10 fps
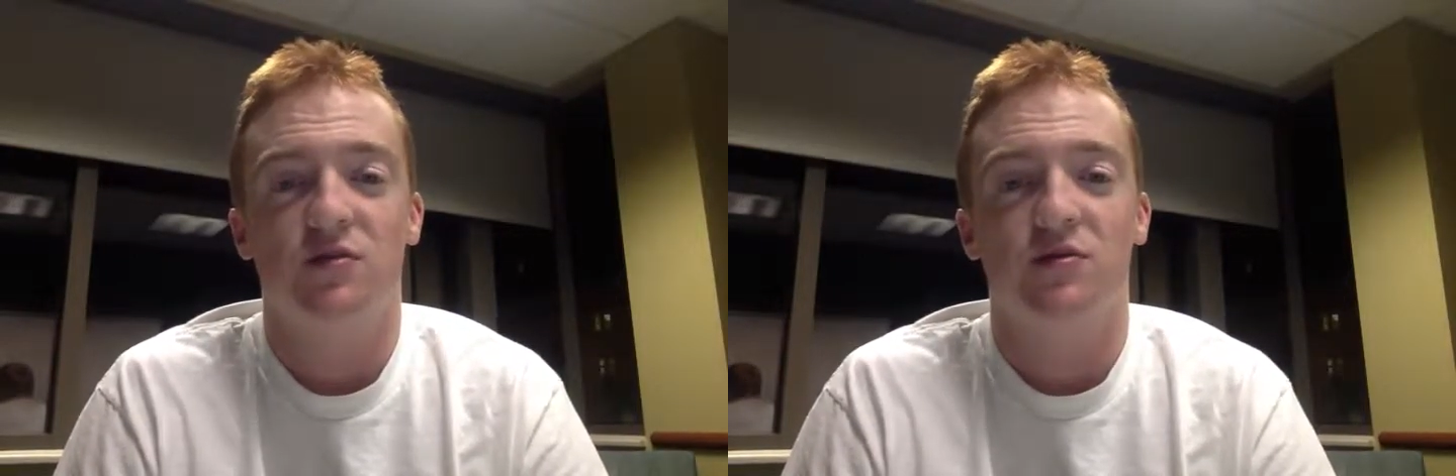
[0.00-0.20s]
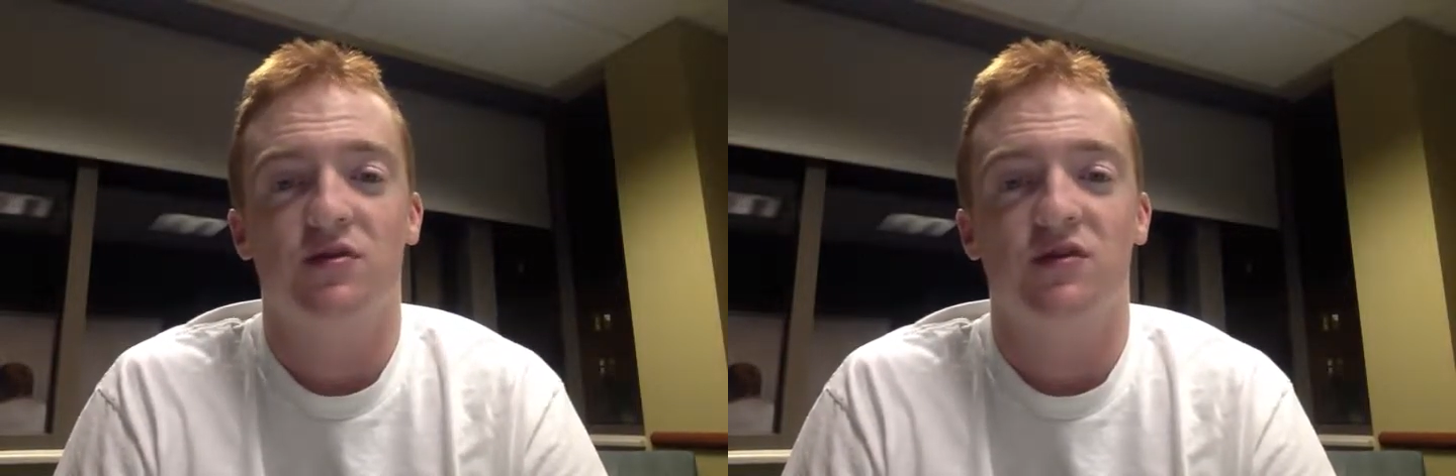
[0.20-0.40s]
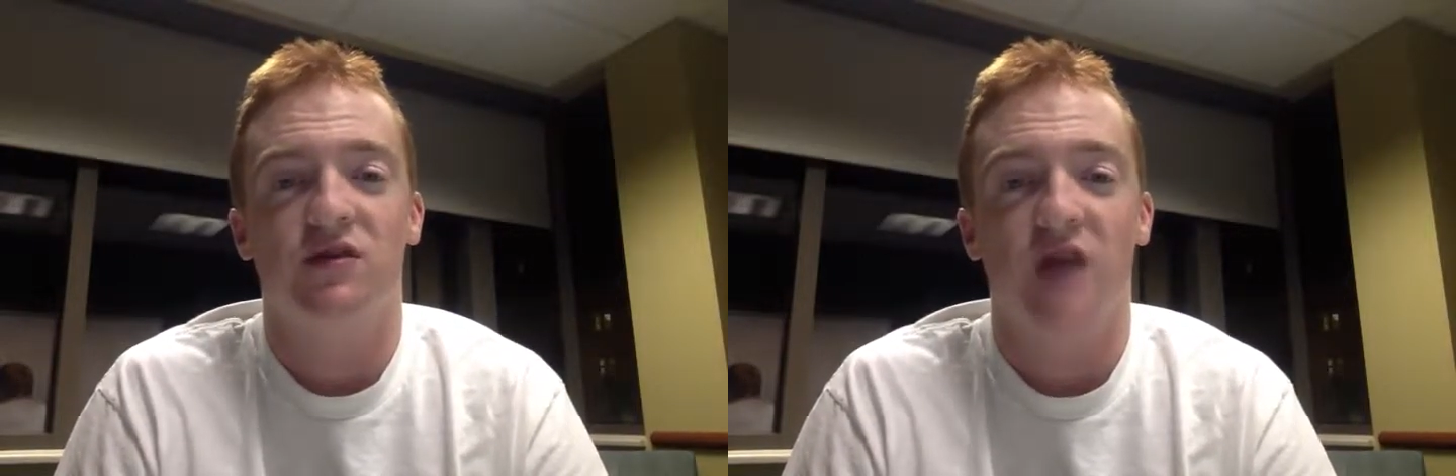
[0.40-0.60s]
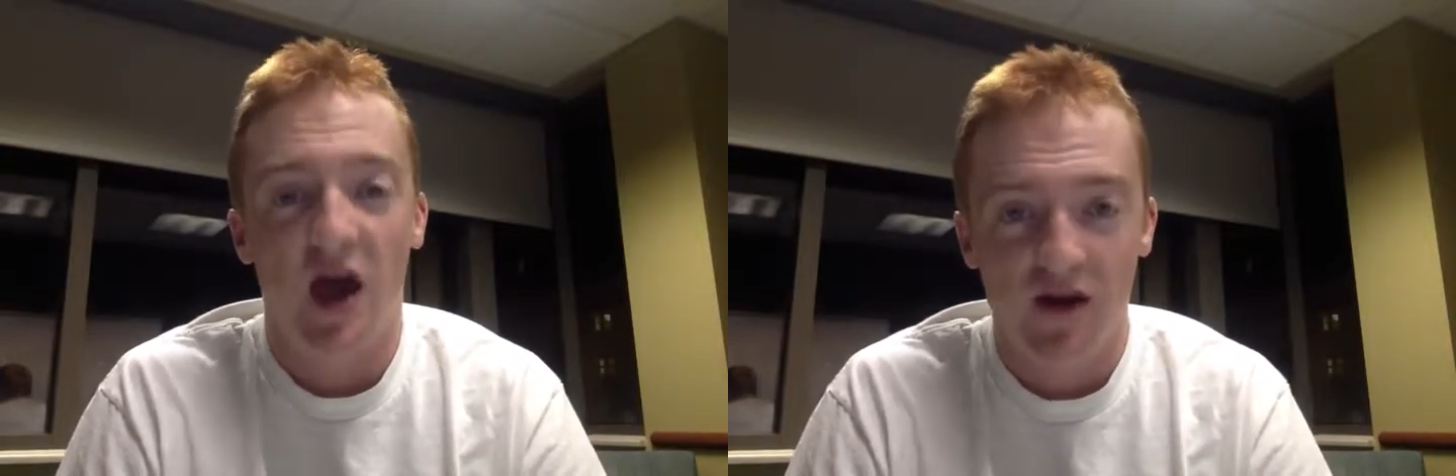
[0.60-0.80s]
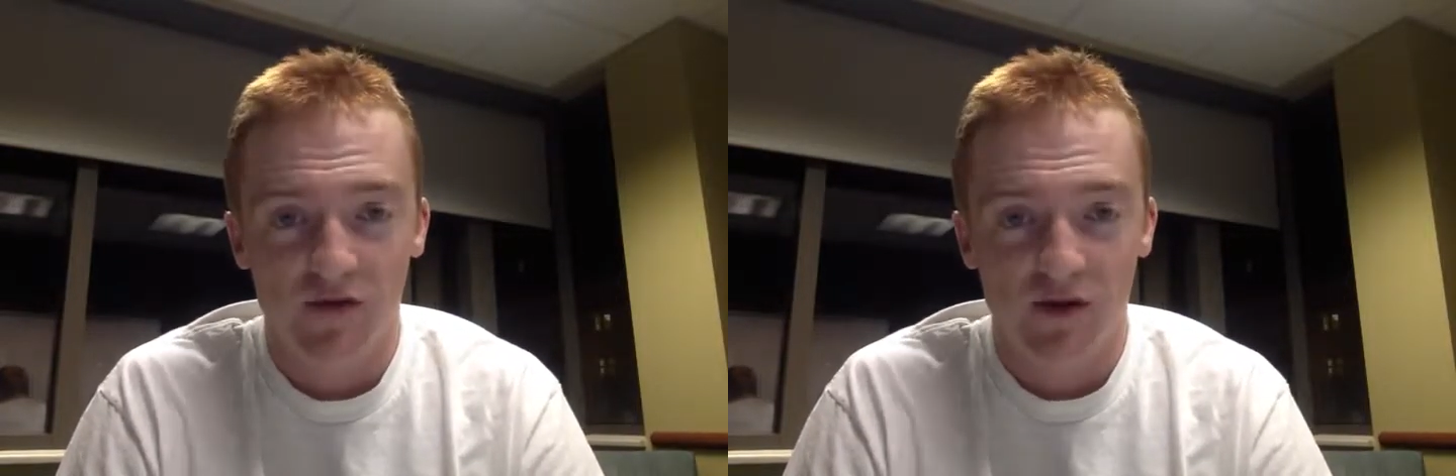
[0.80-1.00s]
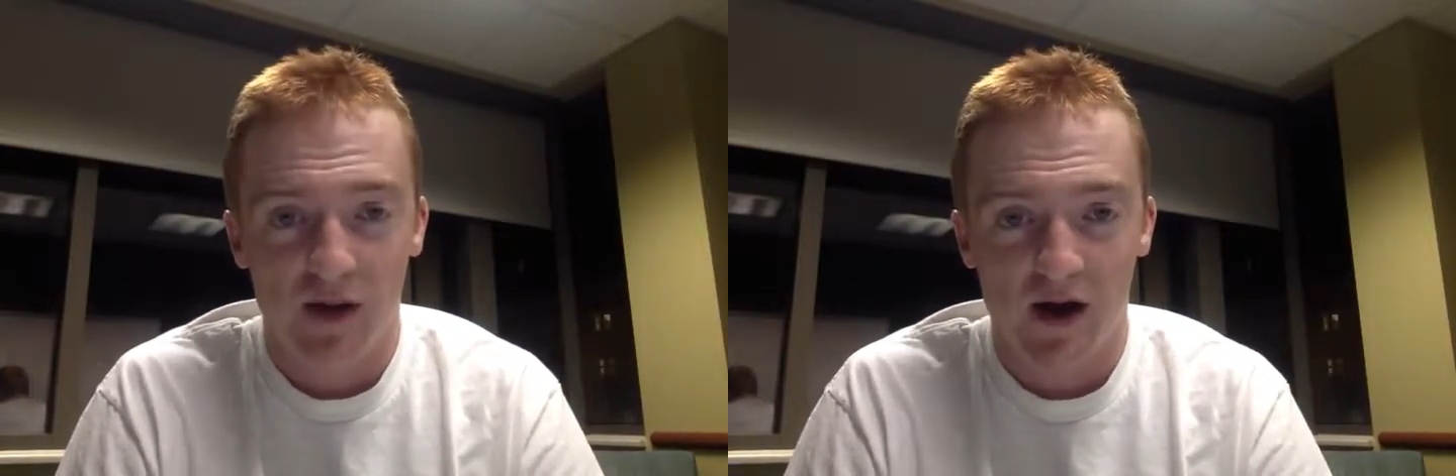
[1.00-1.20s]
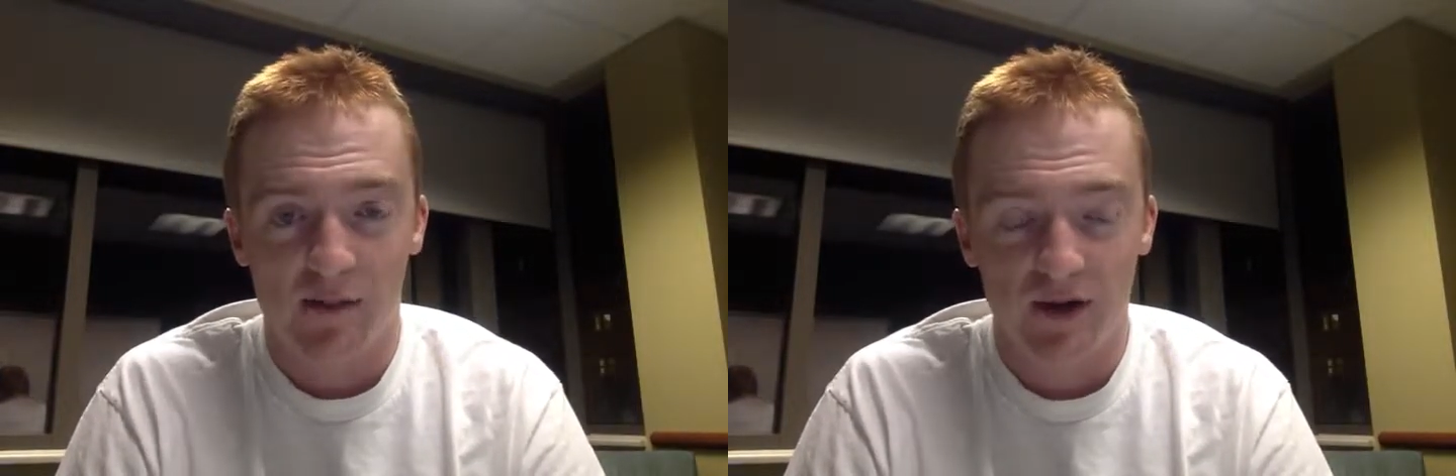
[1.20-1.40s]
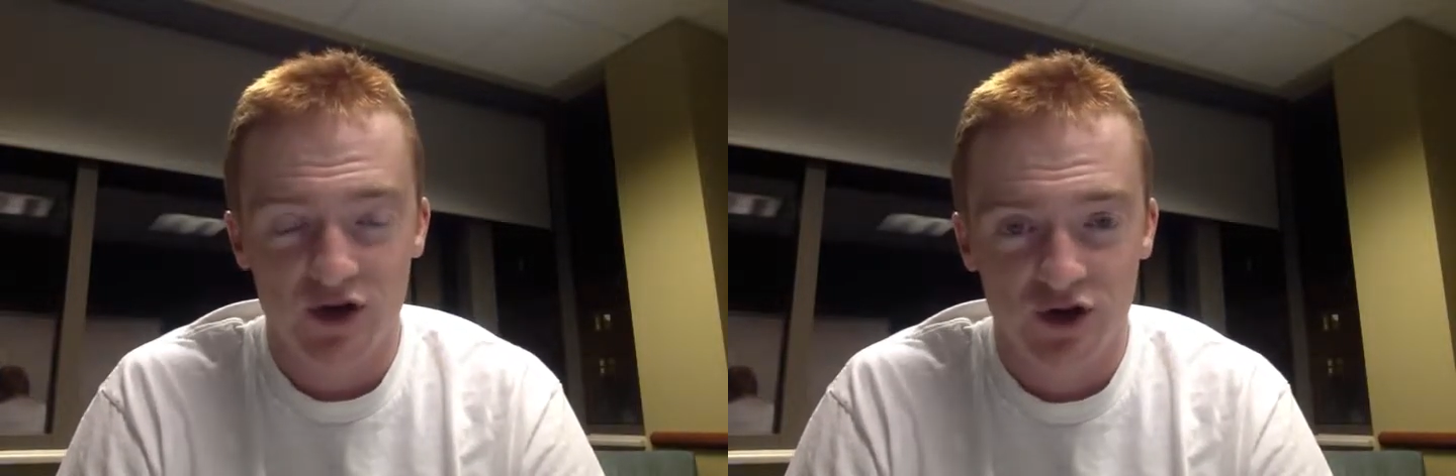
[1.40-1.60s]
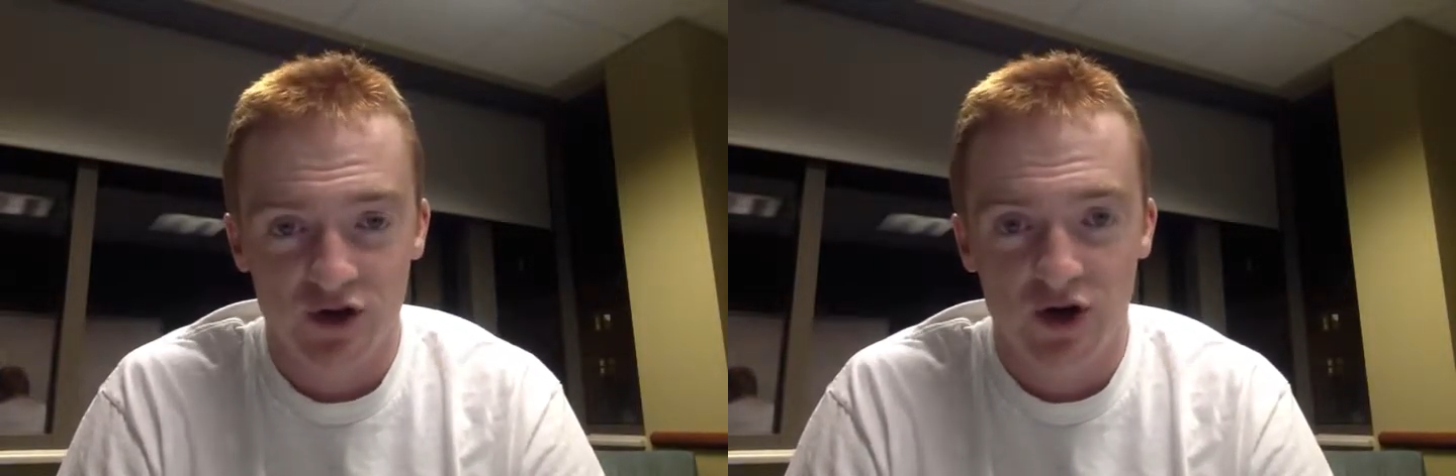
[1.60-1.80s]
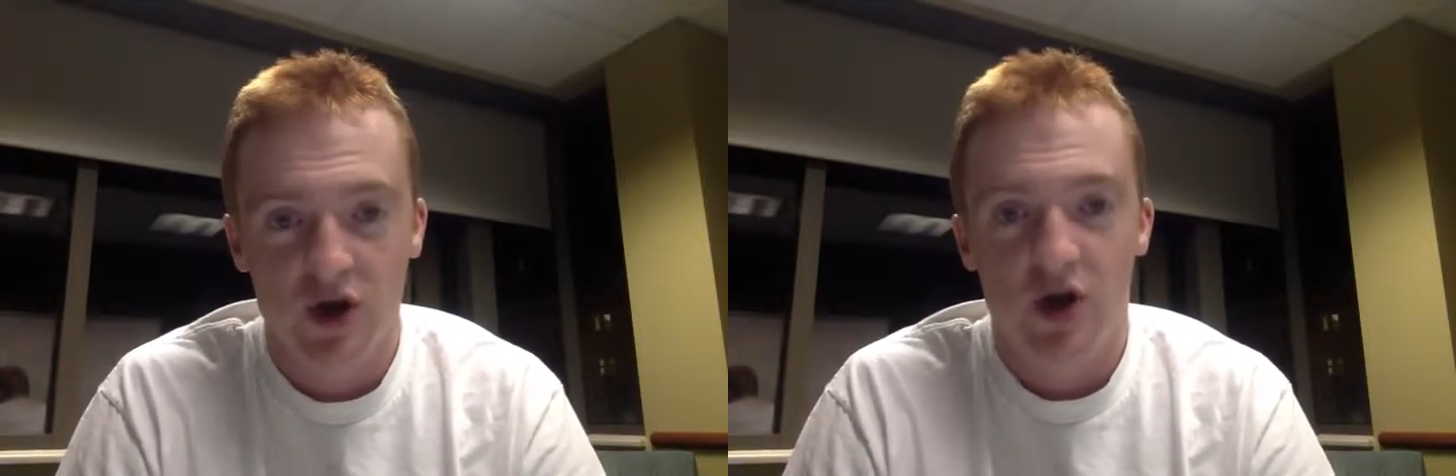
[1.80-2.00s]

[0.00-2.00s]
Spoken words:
postseason ever by a pitcher.